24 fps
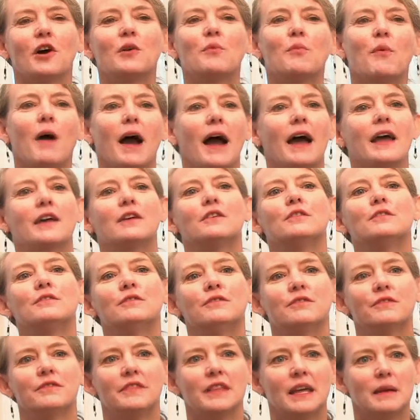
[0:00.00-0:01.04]
way
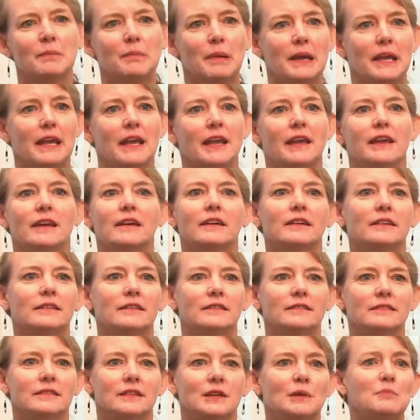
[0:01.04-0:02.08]
of there being
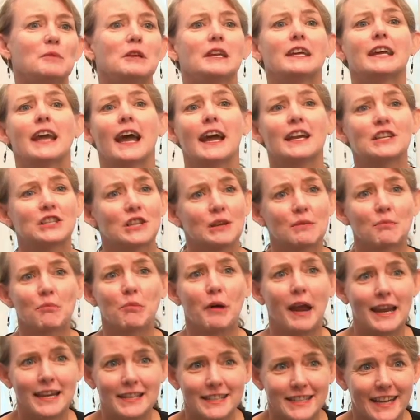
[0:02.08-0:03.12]
a communication
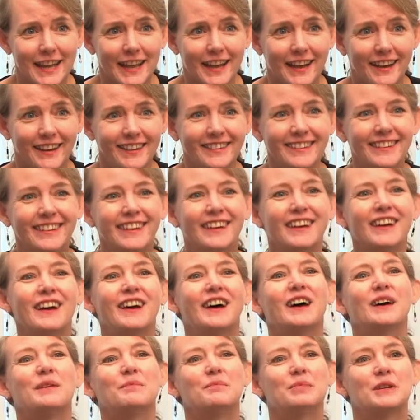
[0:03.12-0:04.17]
breakdown
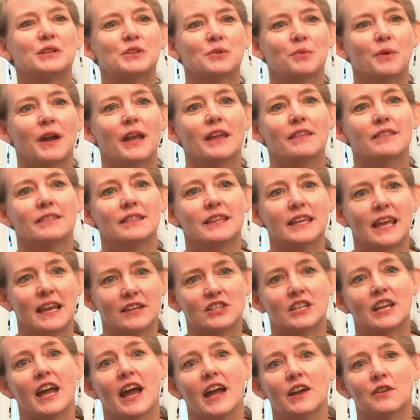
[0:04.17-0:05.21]
between the
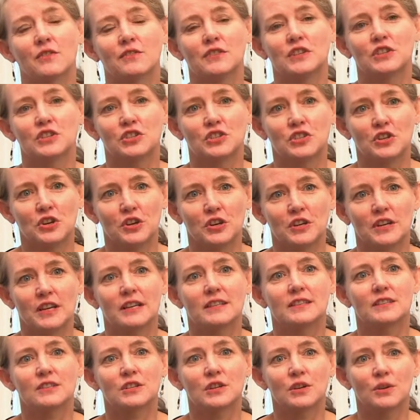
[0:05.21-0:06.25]
educator and the student
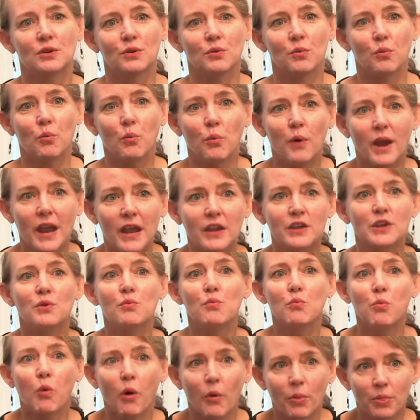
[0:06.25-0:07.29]
as to where you
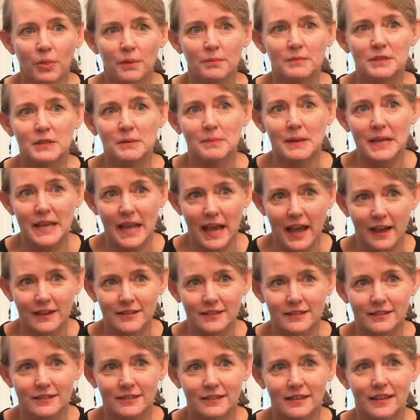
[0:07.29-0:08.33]
want them to be
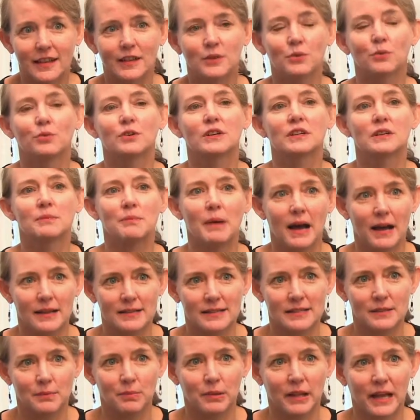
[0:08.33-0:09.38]
at in order to
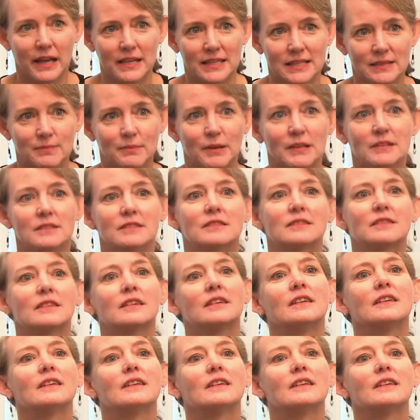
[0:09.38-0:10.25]
pass the placement,